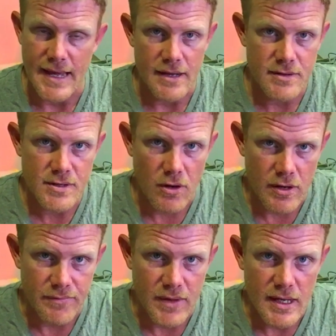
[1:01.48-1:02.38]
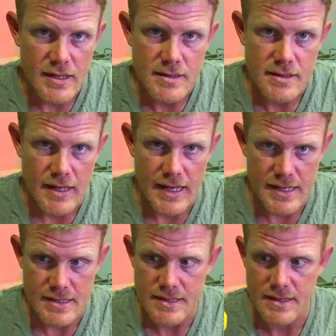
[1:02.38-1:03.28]
downside of these
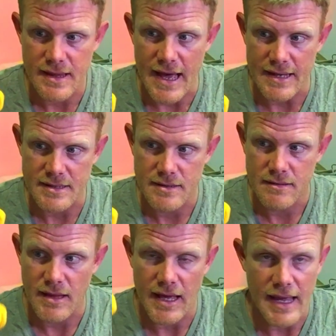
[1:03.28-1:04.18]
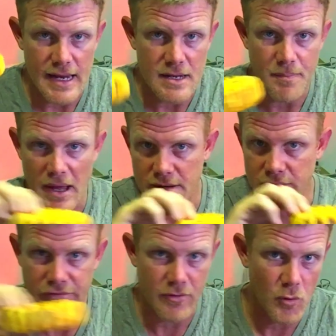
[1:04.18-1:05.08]
is that they're
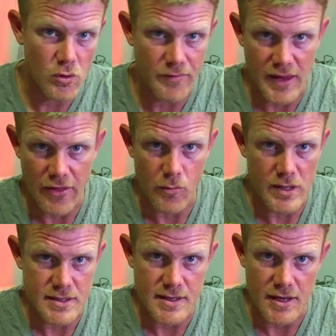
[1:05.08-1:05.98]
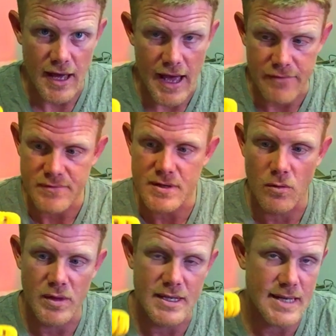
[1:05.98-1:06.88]
independent from all of the other ones that you have.
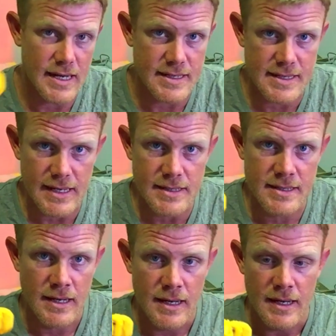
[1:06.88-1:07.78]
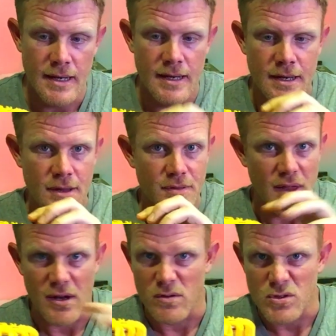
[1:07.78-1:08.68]
So with a set of 6,
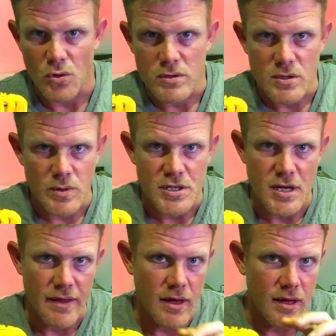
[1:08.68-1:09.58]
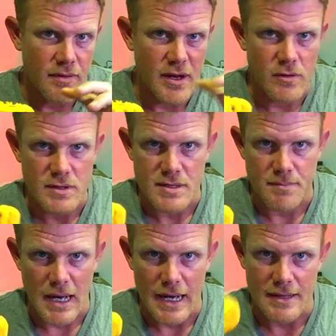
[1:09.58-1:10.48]
they don't talk to each other. They're not
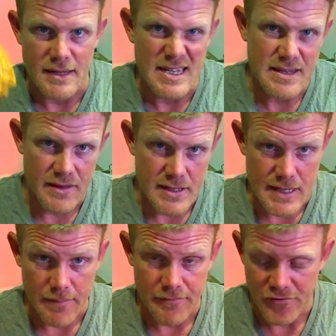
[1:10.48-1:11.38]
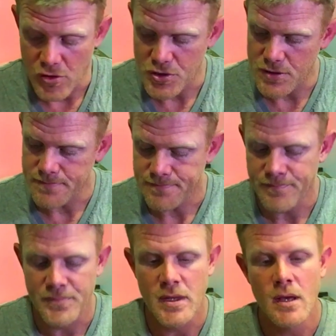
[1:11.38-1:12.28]
smart. These are the dumb
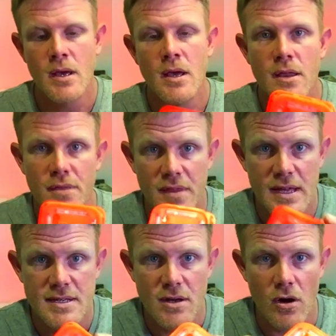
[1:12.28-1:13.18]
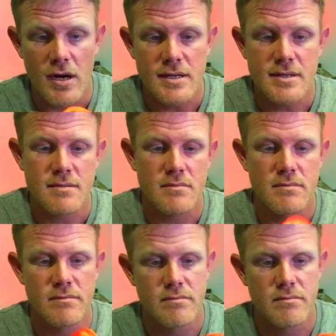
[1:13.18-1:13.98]
version. These guys,